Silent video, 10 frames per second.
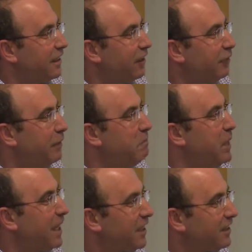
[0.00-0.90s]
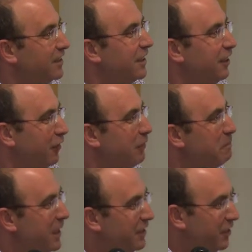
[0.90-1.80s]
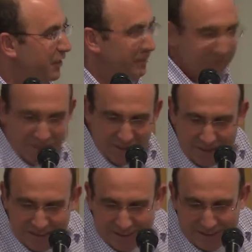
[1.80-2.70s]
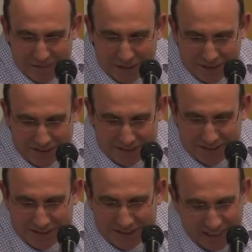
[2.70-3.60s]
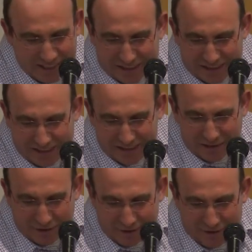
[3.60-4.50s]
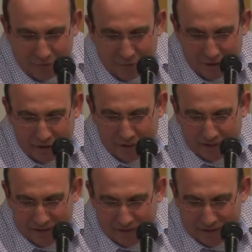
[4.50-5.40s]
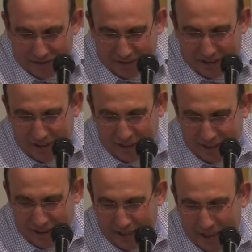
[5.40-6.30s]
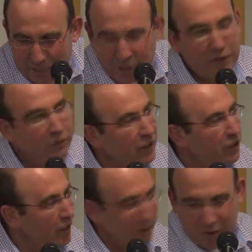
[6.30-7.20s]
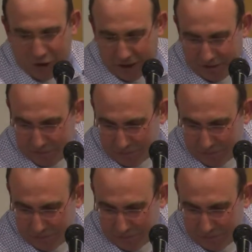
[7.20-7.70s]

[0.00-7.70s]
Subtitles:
of a billionth of a meter, but still it's a very elaborate functional machine.